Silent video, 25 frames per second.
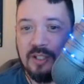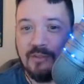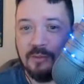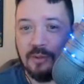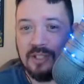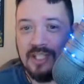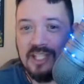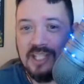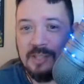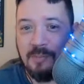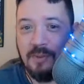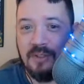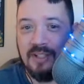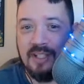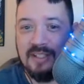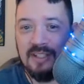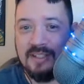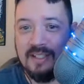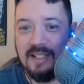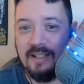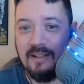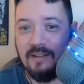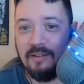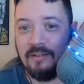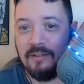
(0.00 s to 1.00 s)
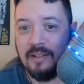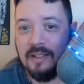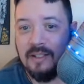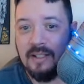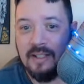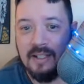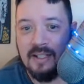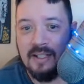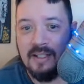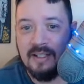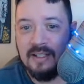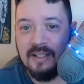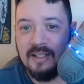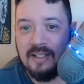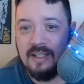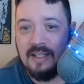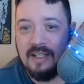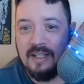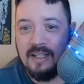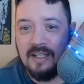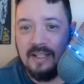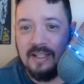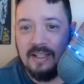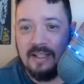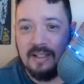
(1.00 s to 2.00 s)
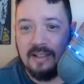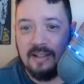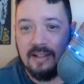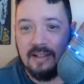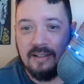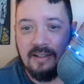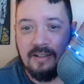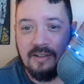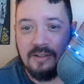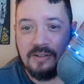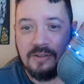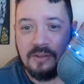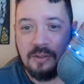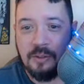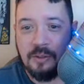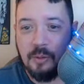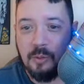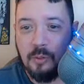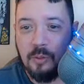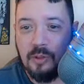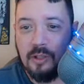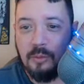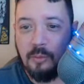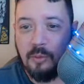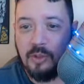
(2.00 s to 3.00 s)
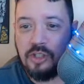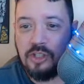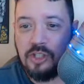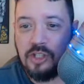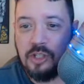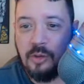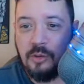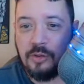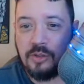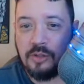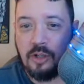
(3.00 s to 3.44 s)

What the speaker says: of what he's putting down. So what shows